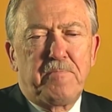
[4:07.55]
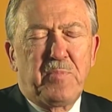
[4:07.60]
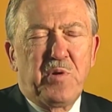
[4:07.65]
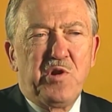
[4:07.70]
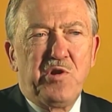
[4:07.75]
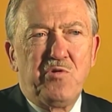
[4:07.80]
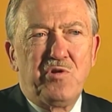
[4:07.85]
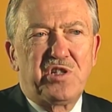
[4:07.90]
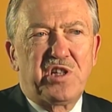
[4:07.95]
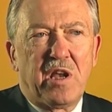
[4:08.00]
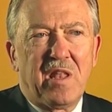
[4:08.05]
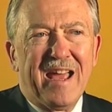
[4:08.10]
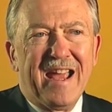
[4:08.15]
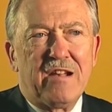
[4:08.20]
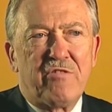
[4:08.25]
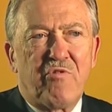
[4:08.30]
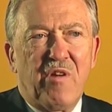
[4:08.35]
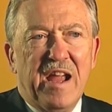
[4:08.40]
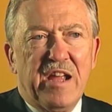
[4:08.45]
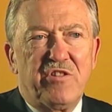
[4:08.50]
Purdue is a
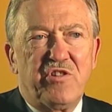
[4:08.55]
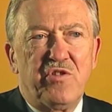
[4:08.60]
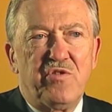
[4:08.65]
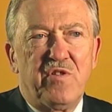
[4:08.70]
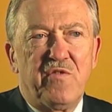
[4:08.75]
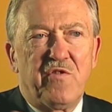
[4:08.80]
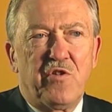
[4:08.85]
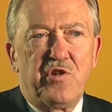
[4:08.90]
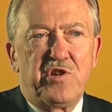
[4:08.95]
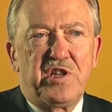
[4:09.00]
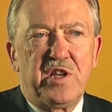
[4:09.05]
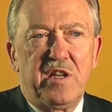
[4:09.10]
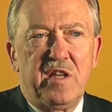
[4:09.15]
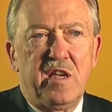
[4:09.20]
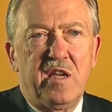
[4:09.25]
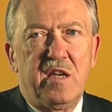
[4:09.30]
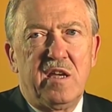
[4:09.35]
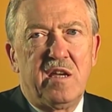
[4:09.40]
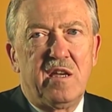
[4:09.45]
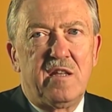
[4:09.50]
land grant
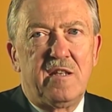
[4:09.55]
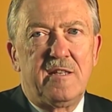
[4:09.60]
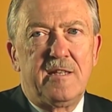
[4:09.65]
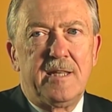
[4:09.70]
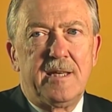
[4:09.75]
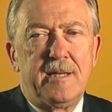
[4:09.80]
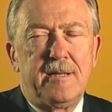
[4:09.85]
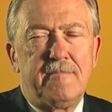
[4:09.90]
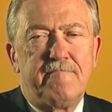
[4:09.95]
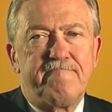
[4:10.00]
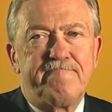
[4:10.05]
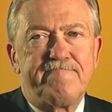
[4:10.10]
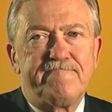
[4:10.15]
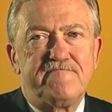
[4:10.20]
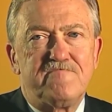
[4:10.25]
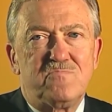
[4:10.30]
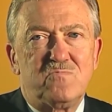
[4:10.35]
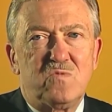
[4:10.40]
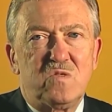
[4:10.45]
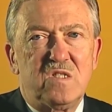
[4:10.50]
university, and uh,
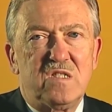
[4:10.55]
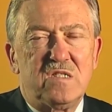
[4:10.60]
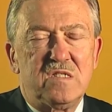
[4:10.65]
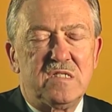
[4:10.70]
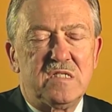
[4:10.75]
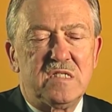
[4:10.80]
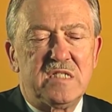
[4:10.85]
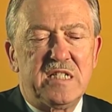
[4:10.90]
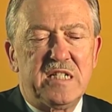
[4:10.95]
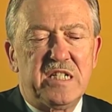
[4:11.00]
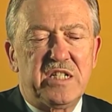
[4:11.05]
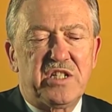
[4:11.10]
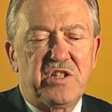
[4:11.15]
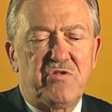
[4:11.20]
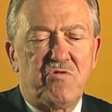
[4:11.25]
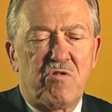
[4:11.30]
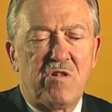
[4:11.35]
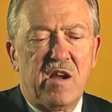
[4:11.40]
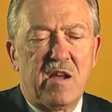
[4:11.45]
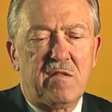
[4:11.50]
uh,
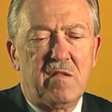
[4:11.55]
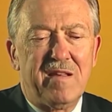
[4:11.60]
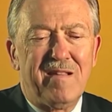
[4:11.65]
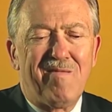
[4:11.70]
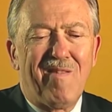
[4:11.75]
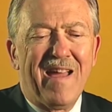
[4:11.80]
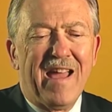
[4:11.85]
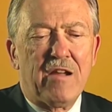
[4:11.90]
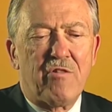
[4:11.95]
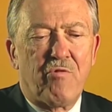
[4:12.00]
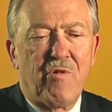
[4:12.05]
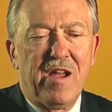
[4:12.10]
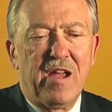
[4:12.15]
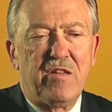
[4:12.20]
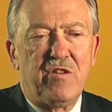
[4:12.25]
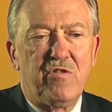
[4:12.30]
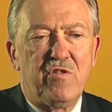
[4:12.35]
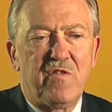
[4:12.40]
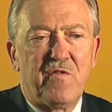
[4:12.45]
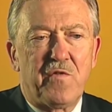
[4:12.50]
historically, land
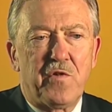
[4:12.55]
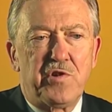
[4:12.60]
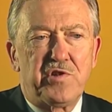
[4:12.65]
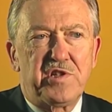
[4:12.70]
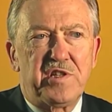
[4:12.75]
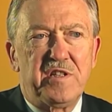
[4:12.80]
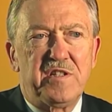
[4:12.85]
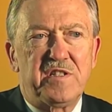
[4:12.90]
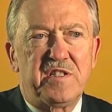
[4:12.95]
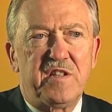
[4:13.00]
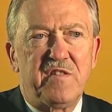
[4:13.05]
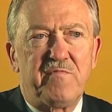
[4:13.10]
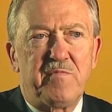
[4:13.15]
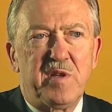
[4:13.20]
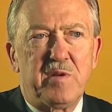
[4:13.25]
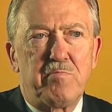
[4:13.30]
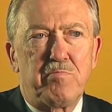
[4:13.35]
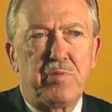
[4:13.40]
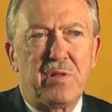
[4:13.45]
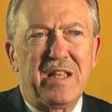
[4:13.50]
grant universities have
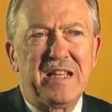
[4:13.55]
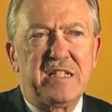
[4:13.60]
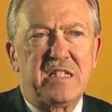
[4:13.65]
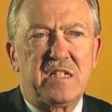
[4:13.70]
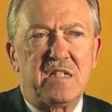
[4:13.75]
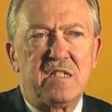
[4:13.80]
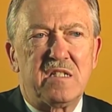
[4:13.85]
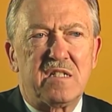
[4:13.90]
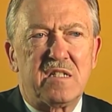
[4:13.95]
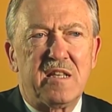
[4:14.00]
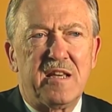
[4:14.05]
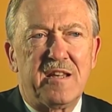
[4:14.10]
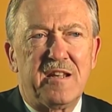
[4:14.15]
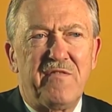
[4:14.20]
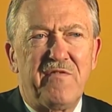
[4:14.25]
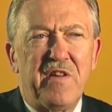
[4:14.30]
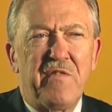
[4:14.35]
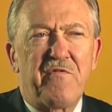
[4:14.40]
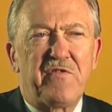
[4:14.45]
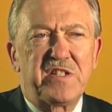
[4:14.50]
been places that
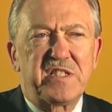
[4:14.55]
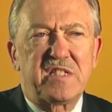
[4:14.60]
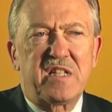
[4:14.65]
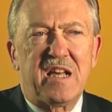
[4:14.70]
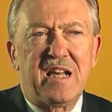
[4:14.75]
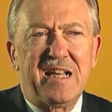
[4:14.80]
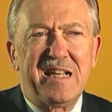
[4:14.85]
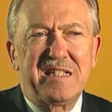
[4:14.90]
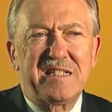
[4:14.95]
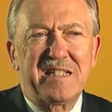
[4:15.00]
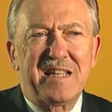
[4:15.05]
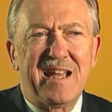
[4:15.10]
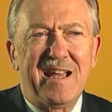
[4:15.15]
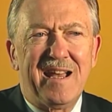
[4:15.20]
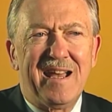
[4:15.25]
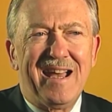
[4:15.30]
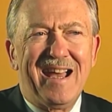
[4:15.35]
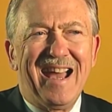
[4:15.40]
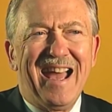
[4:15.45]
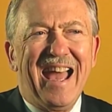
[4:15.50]
have emphasized
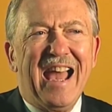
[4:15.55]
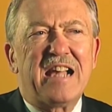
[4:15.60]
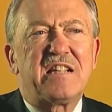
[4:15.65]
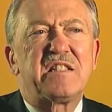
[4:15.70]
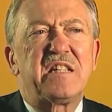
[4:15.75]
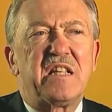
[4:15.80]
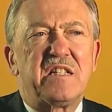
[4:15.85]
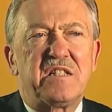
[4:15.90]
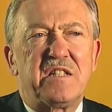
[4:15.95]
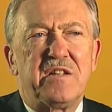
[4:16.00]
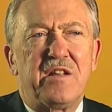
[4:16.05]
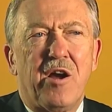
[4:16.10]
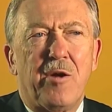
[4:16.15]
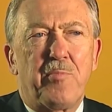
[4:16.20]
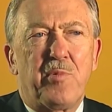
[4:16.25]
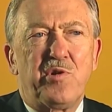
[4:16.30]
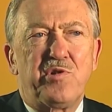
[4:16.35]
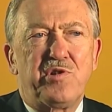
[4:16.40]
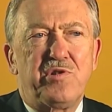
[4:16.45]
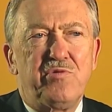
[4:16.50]
access and
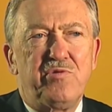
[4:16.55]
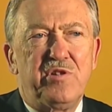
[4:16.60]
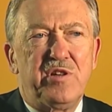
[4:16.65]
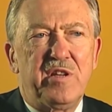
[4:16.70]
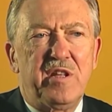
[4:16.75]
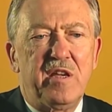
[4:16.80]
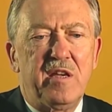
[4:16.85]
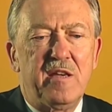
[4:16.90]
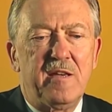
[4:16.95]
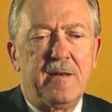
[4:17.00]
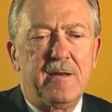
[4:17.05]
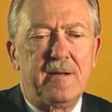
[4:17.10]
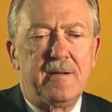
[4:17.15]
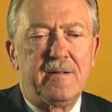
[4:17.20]
opportunity.